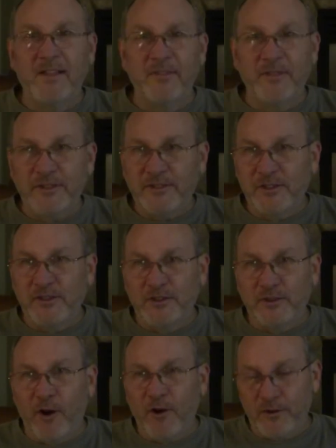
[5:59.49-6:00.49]
This is the
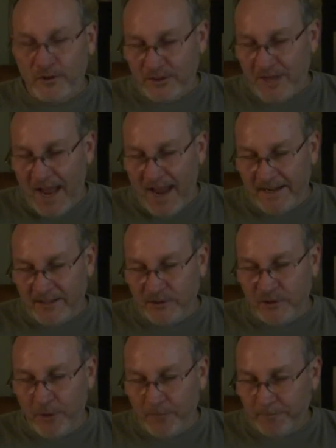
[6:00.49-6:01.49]
darker side, and
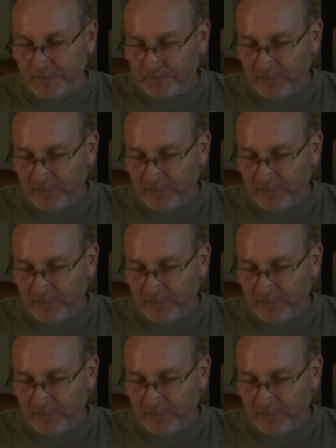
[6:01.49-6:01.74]
so,